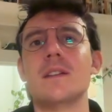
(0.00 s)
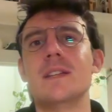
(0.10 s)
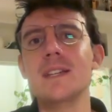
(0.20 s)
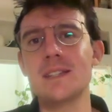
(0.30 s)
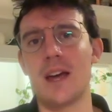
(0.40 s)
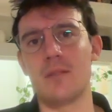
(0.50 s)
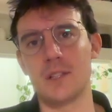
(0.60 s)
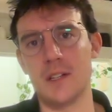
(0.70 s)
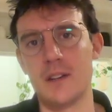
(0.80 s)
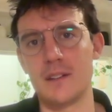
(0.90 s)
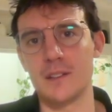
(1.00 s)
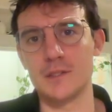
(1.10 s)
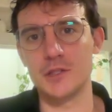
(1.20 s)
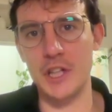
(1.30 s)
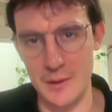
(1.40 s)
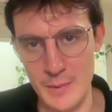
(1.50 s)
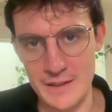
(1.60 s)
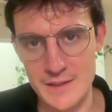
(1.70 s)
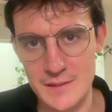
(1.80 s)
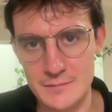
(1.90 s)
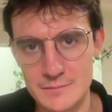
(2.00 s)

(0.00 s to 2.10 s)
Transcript: d7, checkmate.